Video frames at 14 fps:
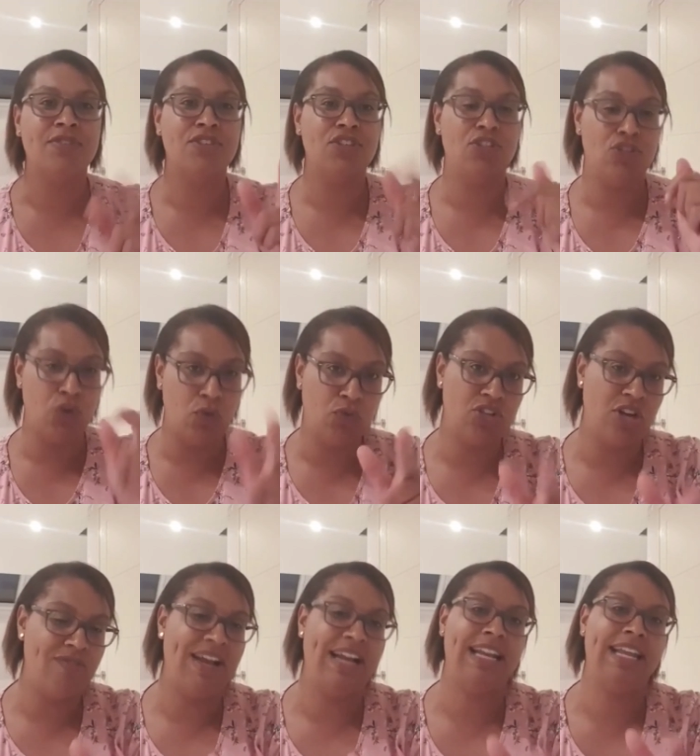to talk
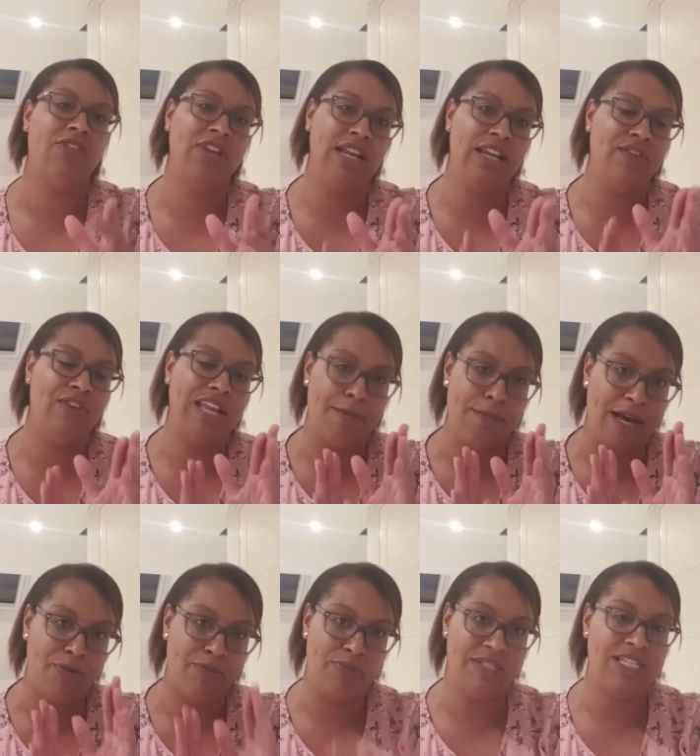directly on anything
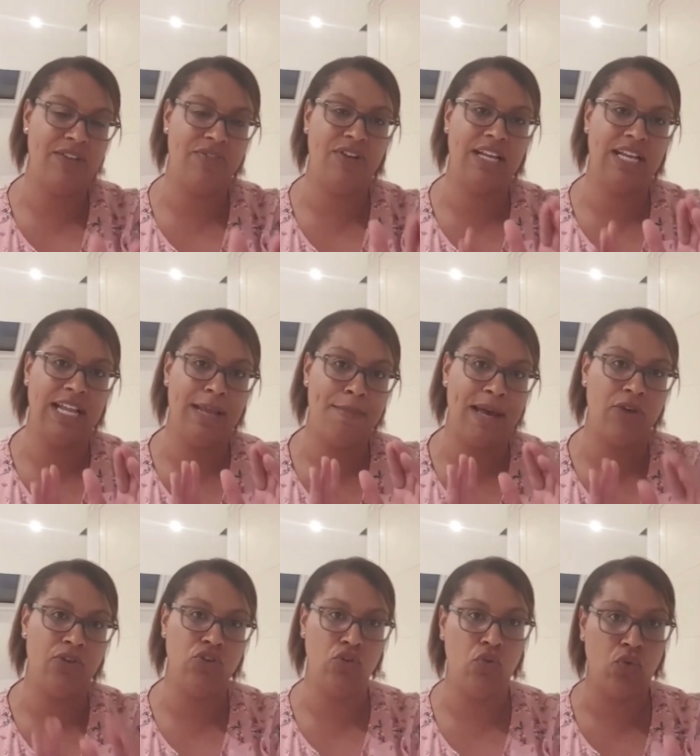specifically
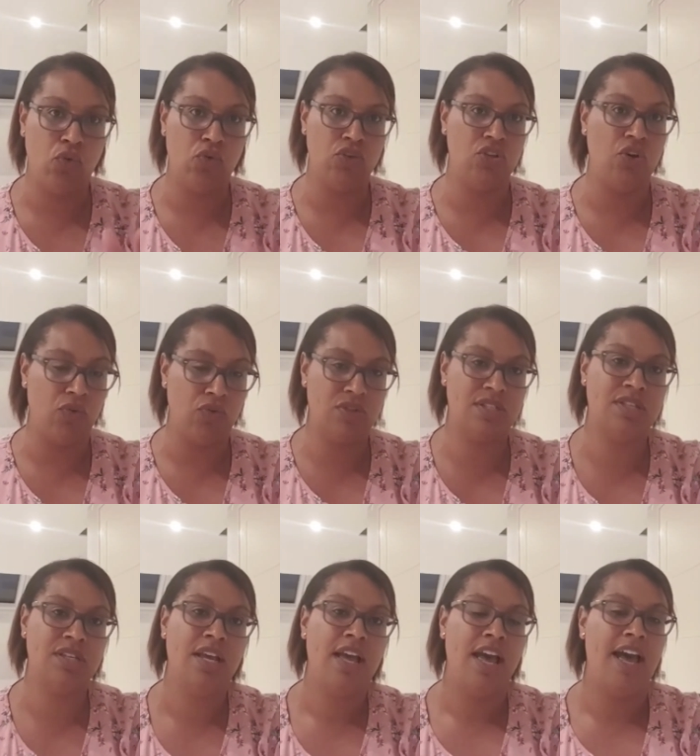about your
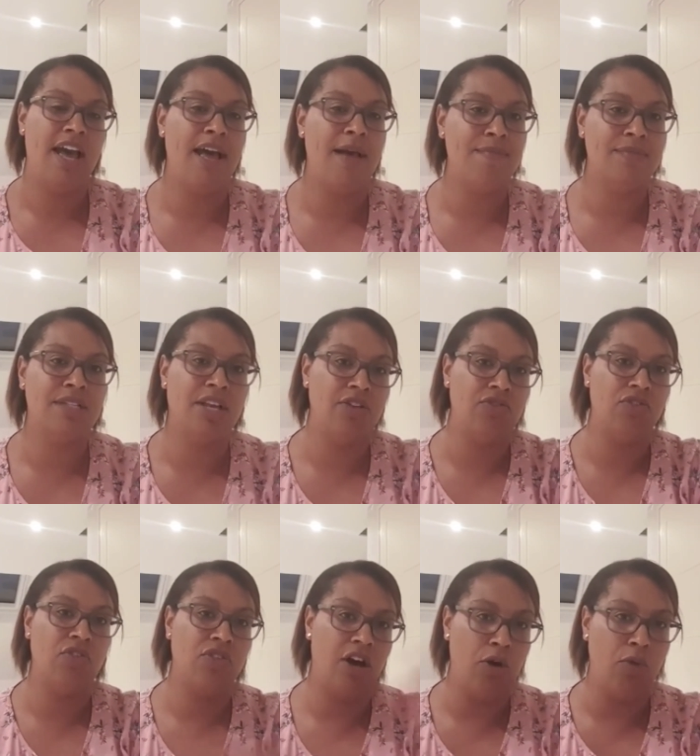dogs. So
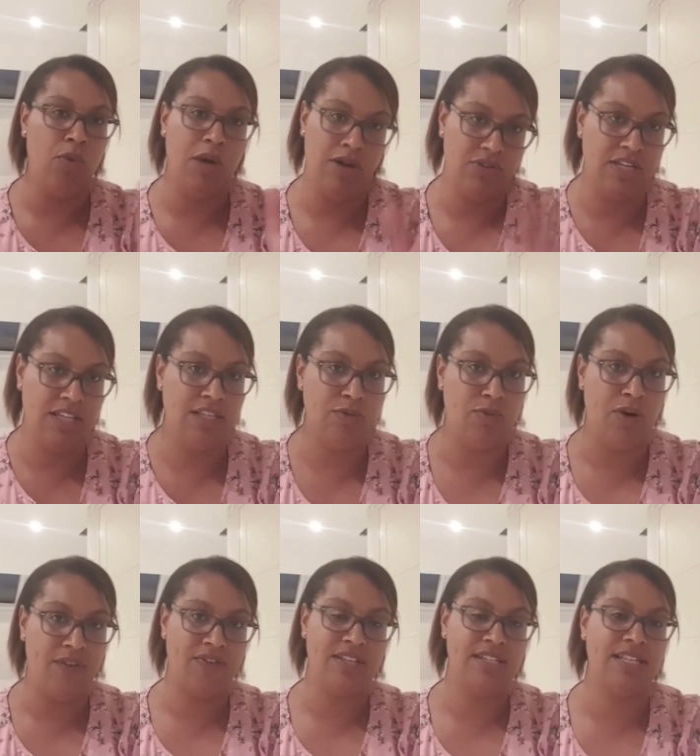not the whole world and his
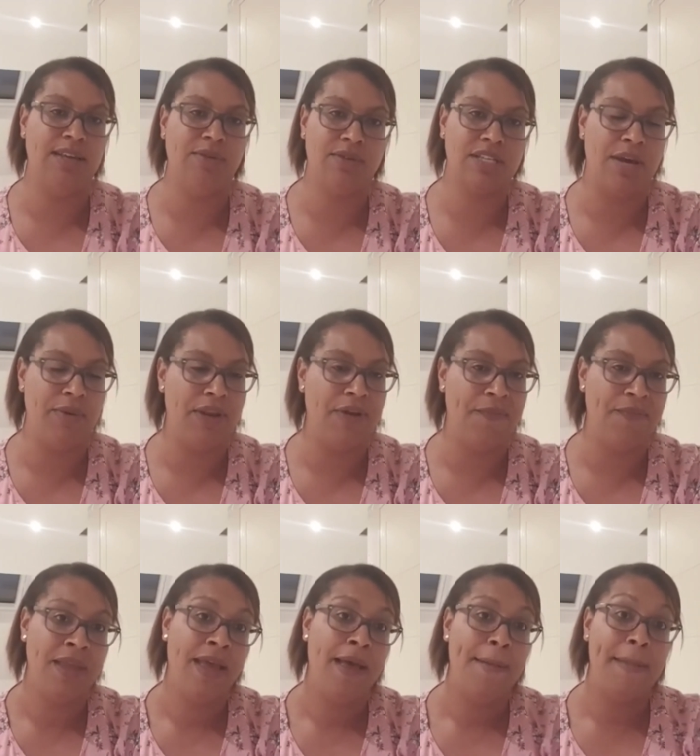wife can see what's going on.
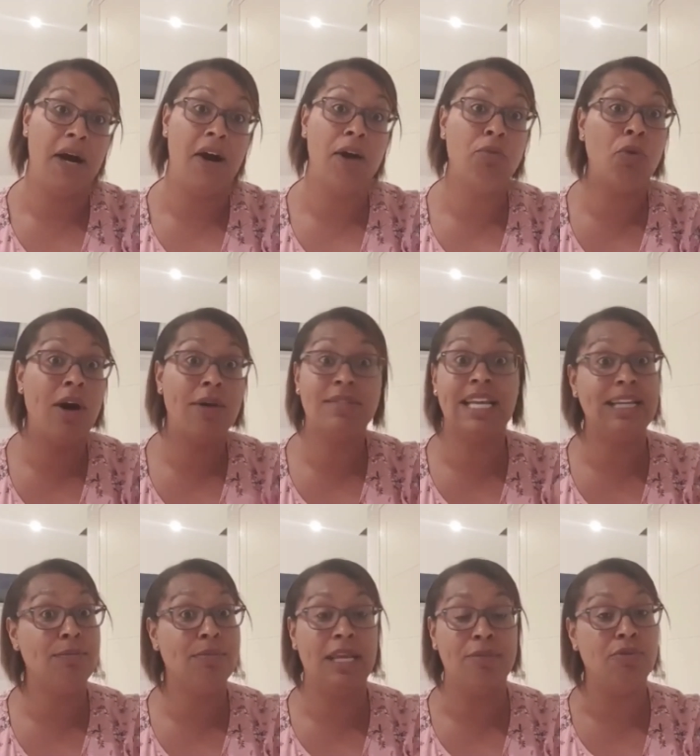But I will
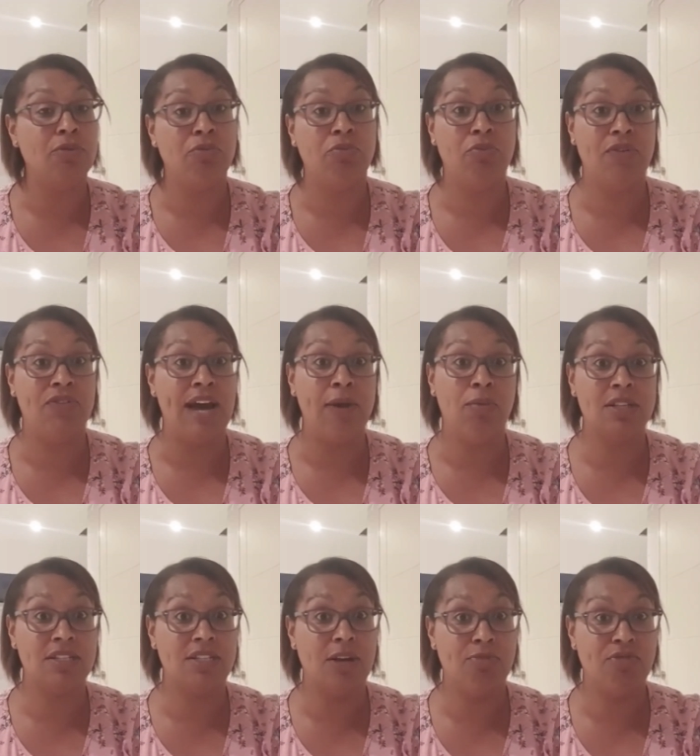update people with that
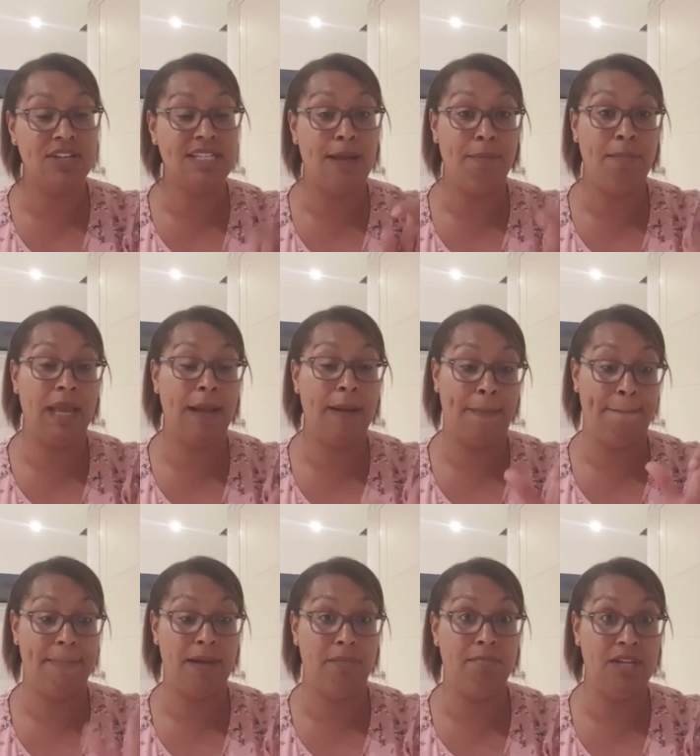once I press that big
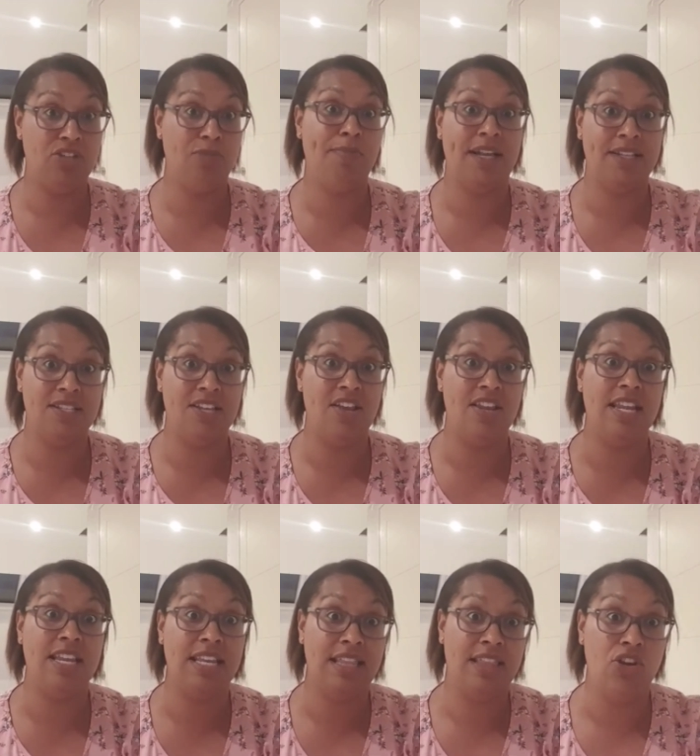publish button
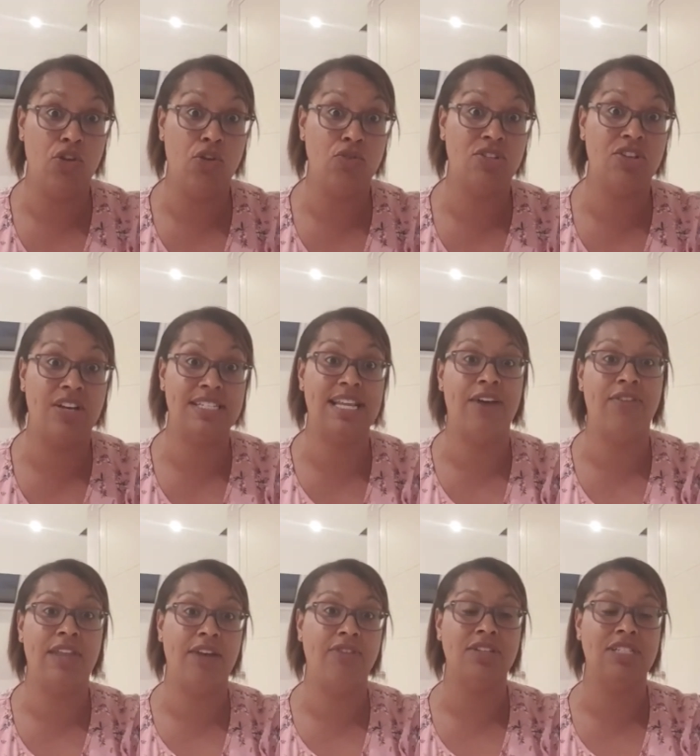and the new site's out
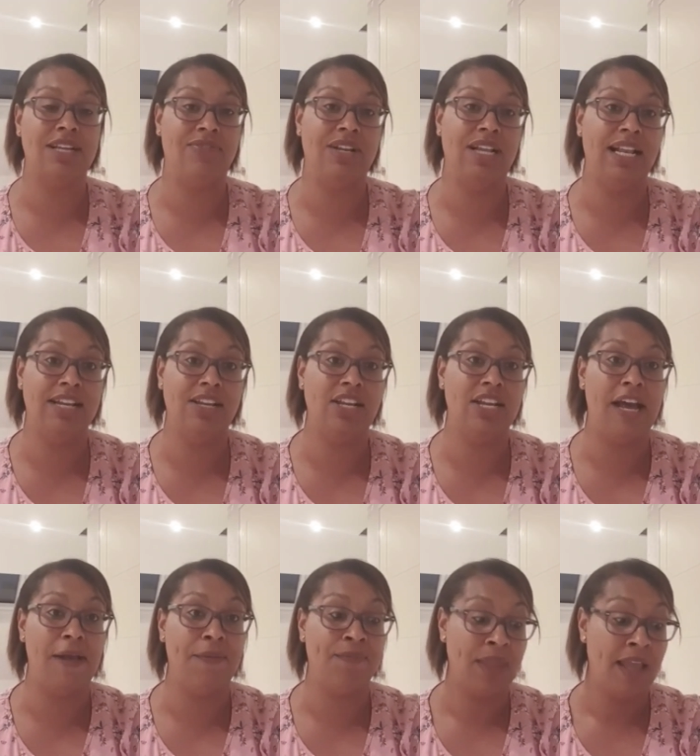there. I'll definitely let you know.
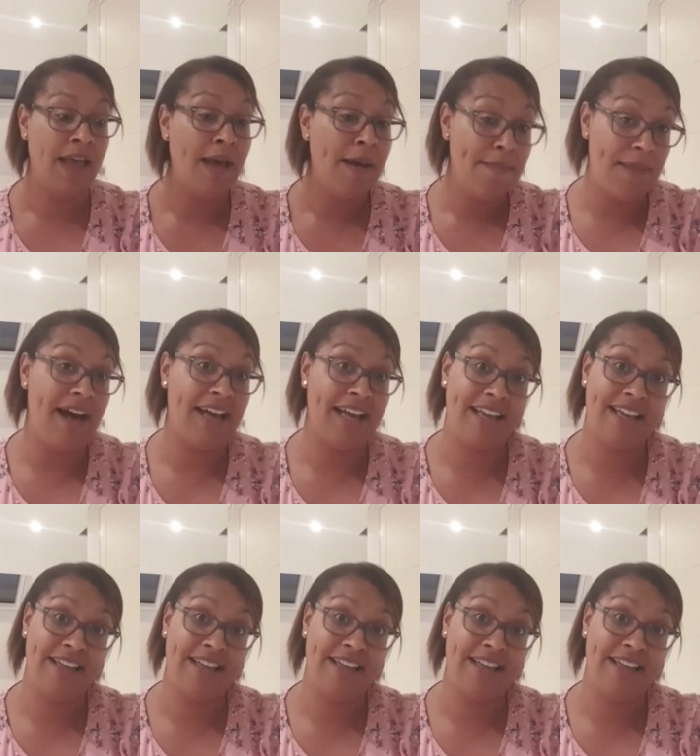But